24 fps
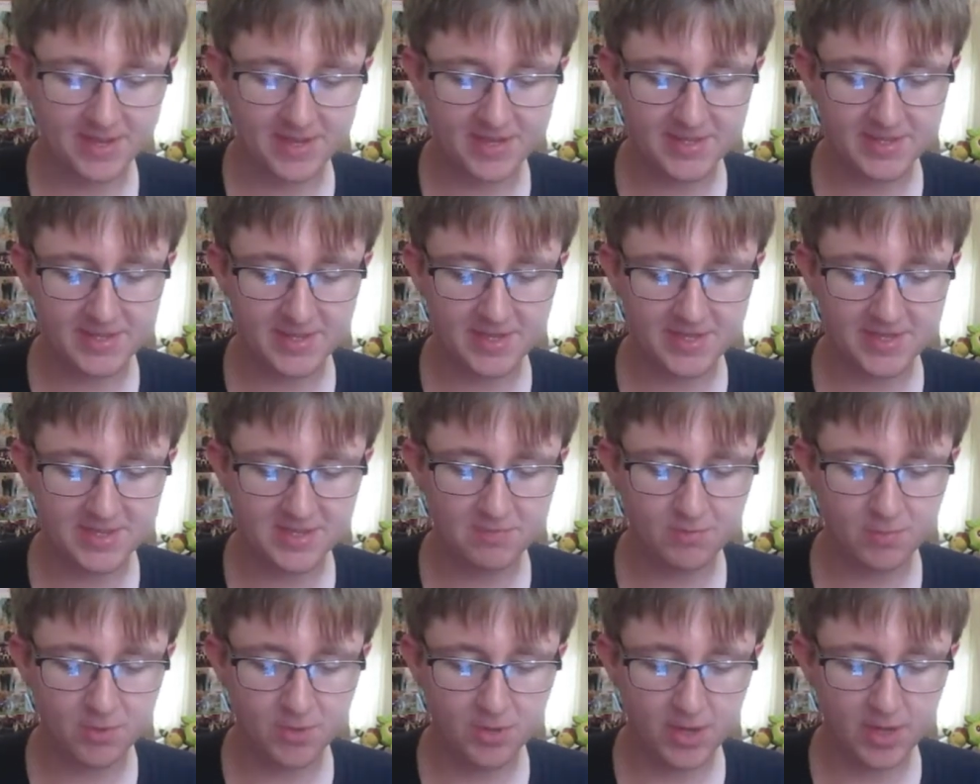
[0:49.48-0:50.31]
incenses
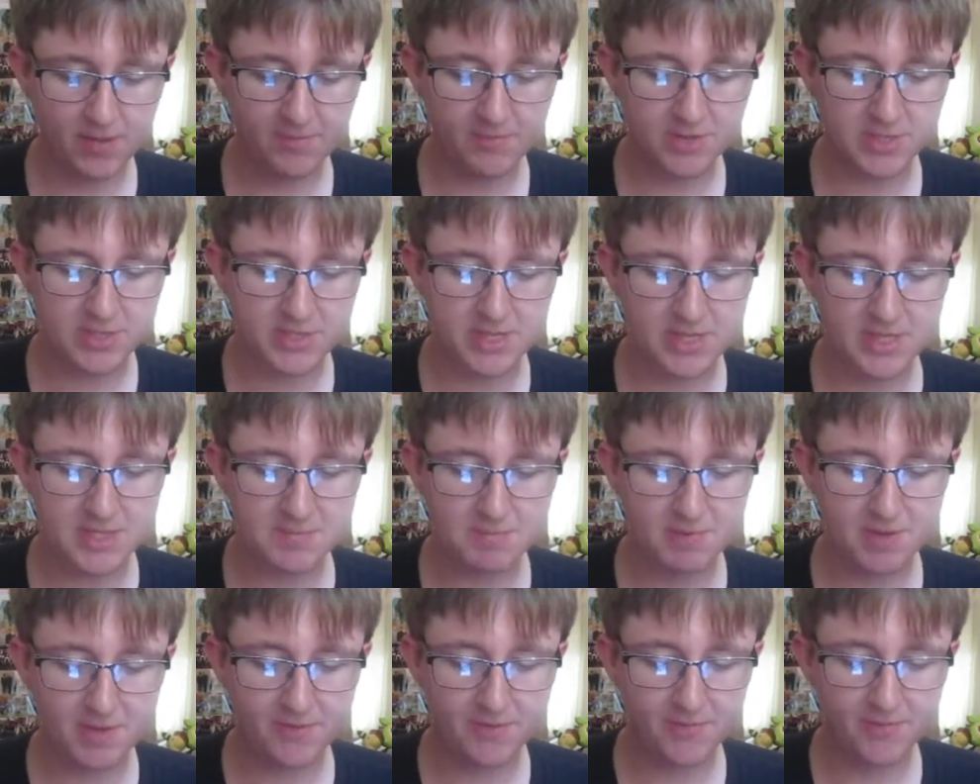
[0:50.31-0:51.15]
will give you the same
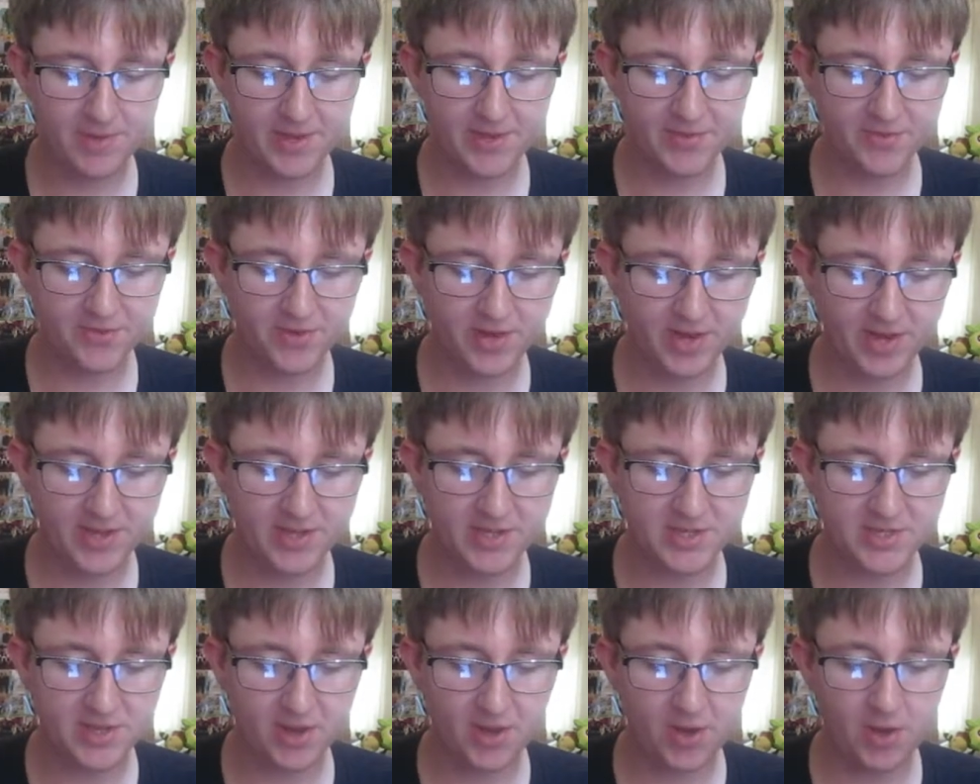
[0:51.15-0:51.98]
spawns from yesterday,
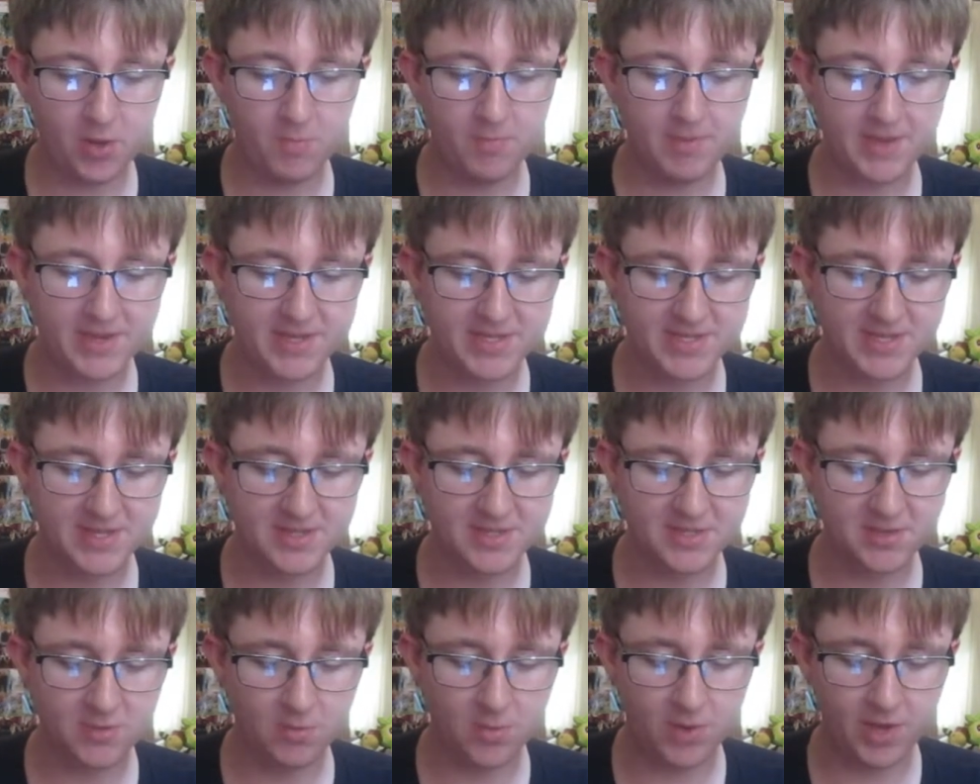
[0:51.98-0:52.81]
just all mixed
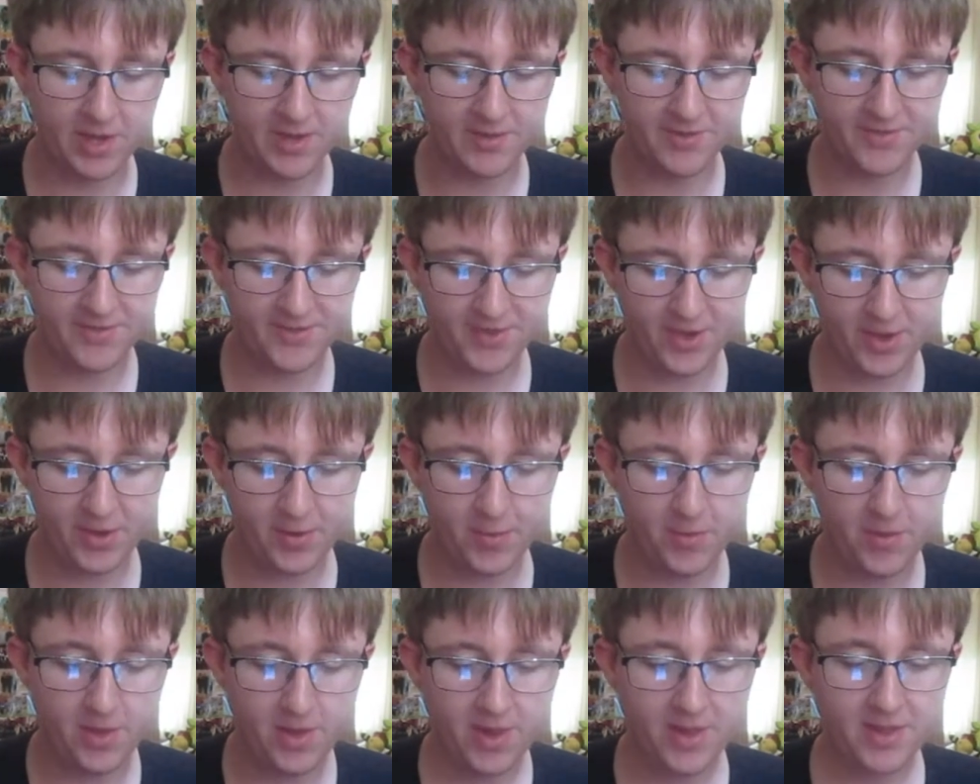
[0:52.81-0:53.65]
into one.
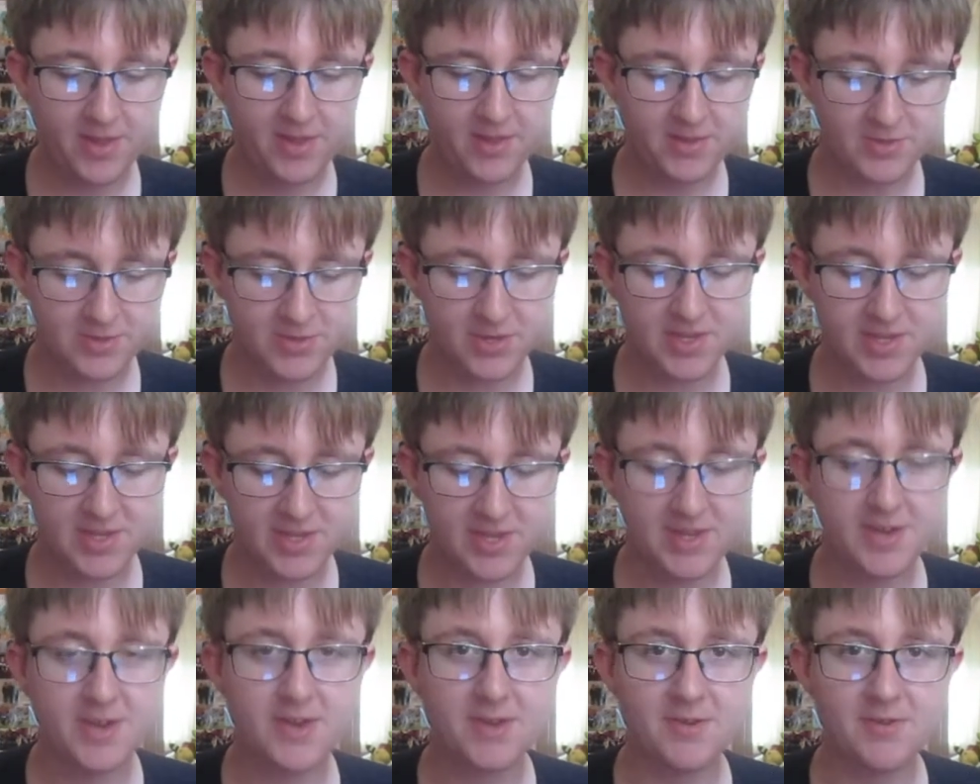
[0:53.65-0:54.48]
So you'll still get
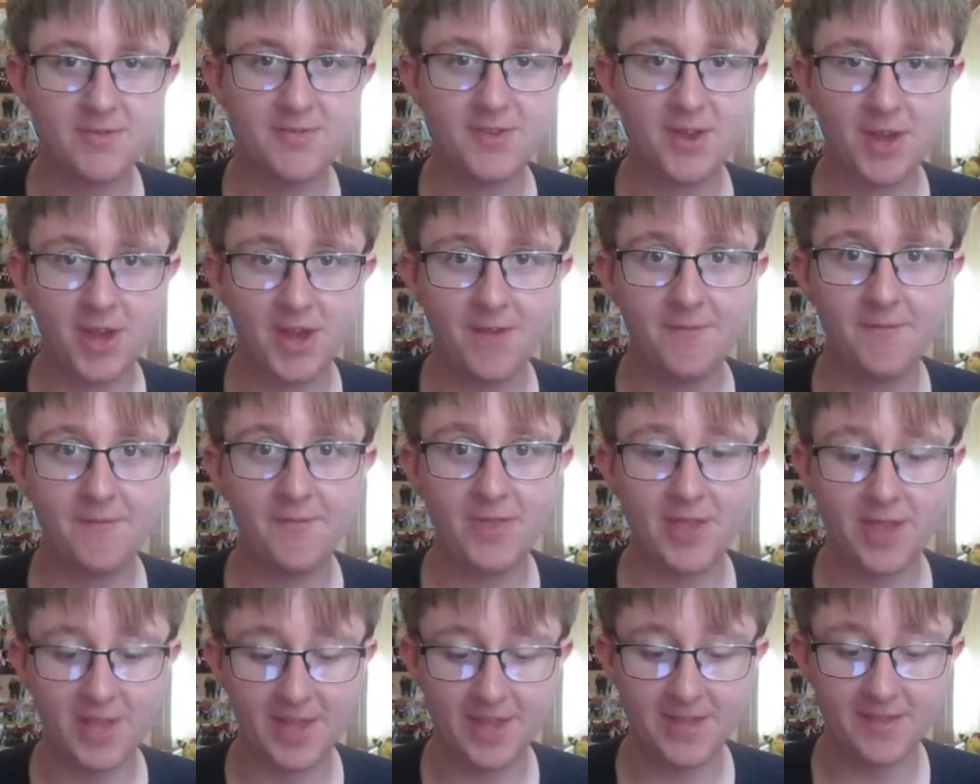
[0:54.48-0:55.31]
the unknowns off of
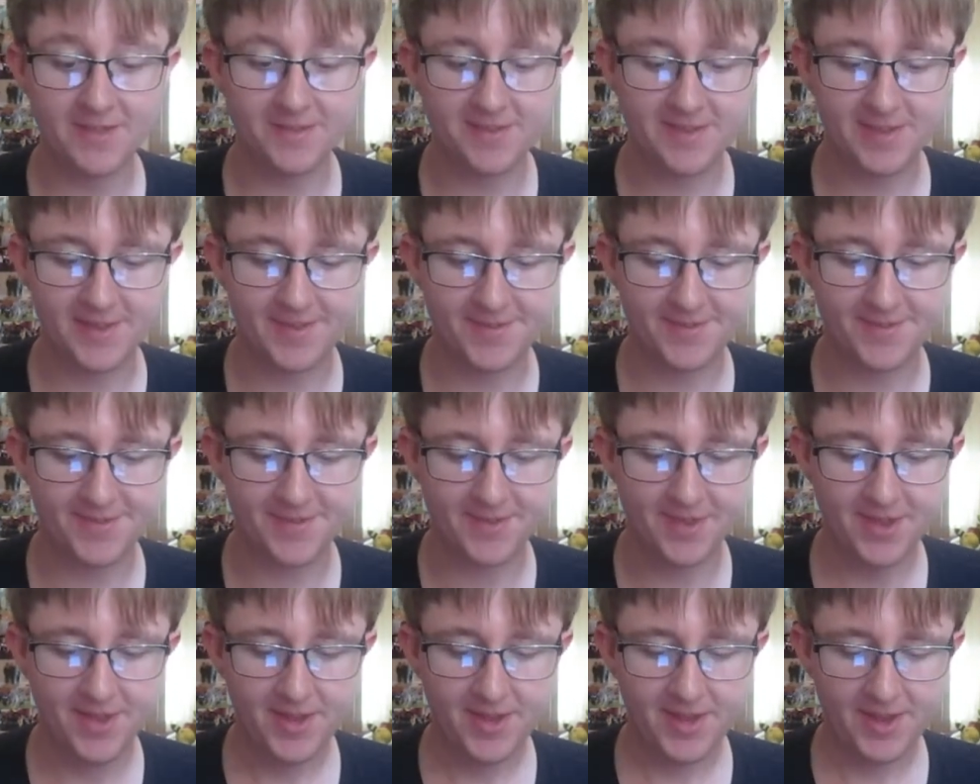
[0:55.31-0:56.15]
the incense.
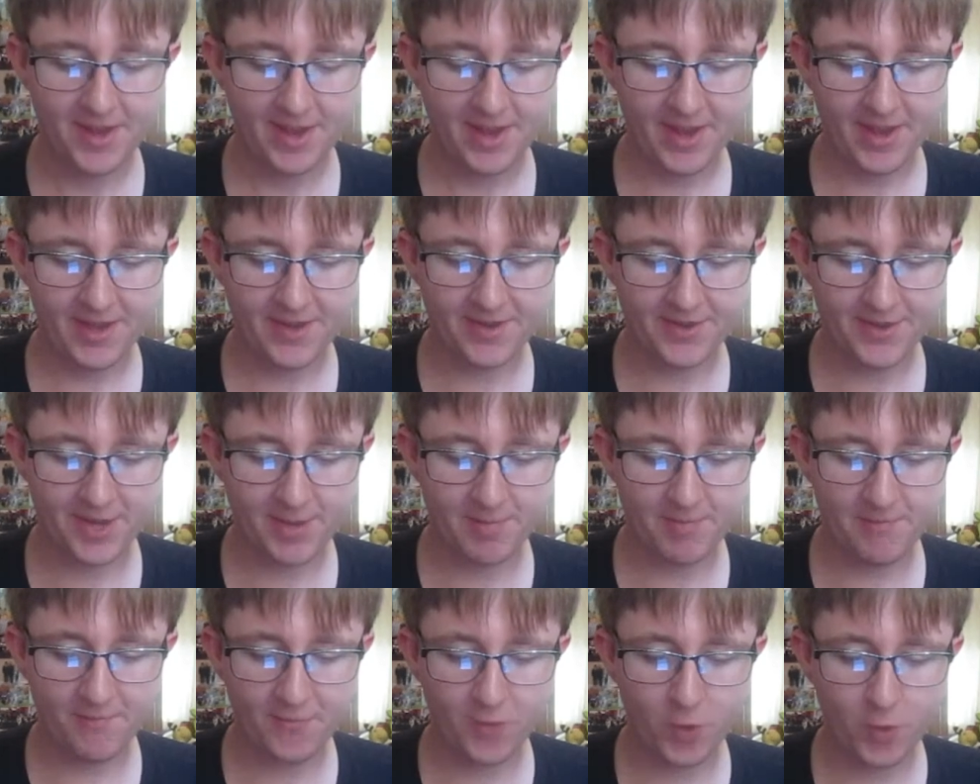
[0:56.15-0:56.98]
And
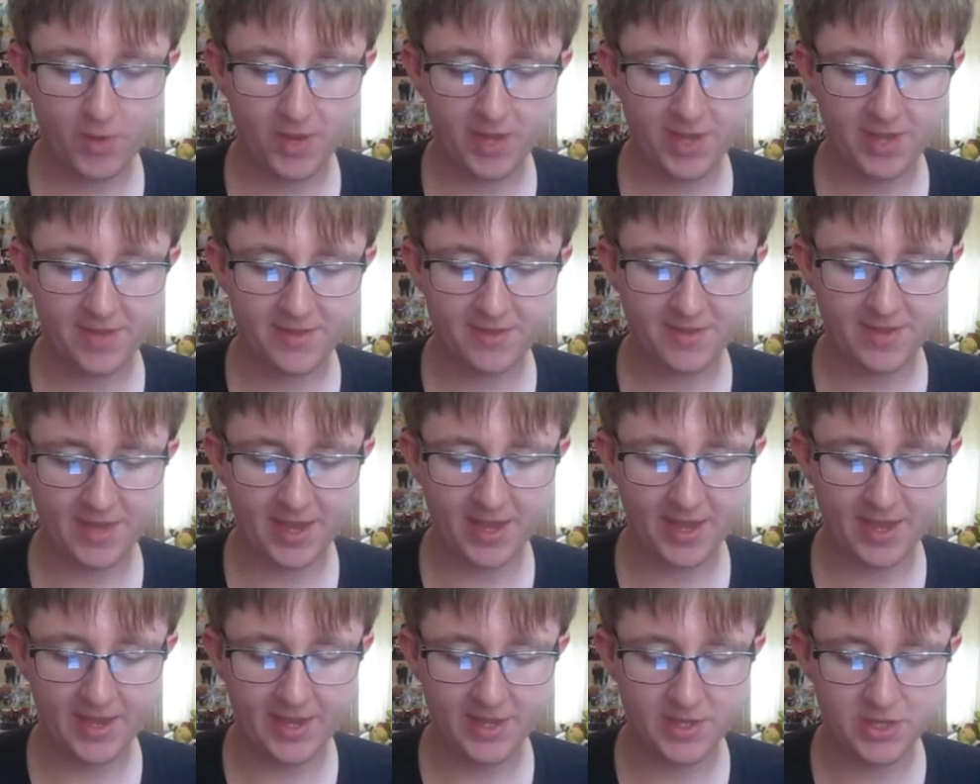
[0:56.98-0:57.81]
before we hit
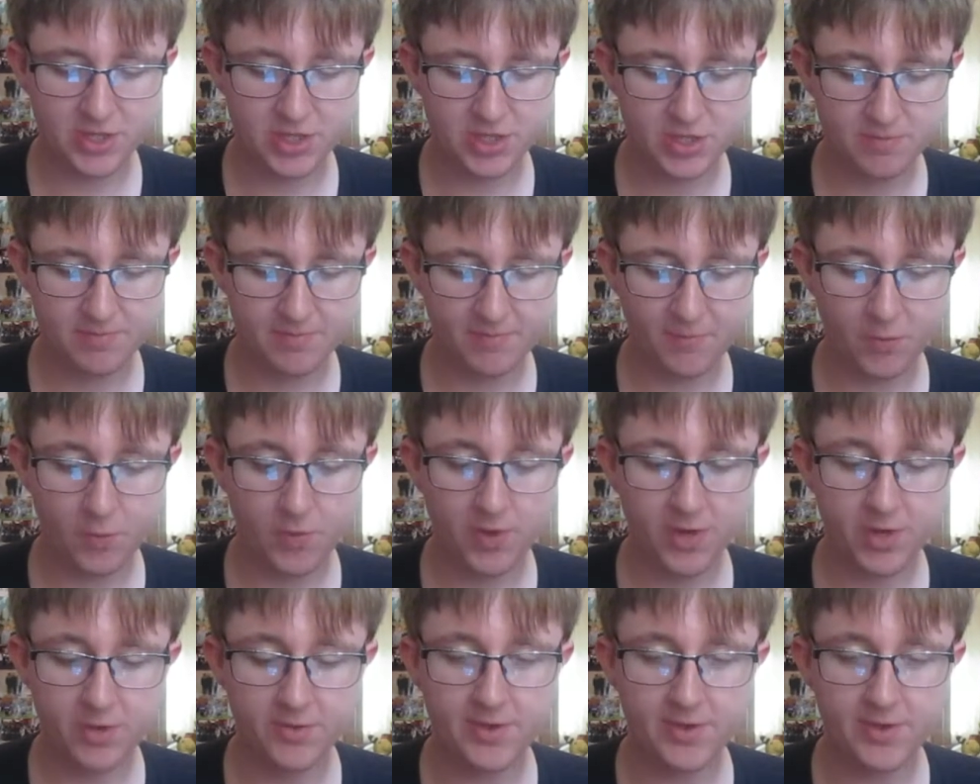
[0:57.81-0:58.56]
gauge, before we go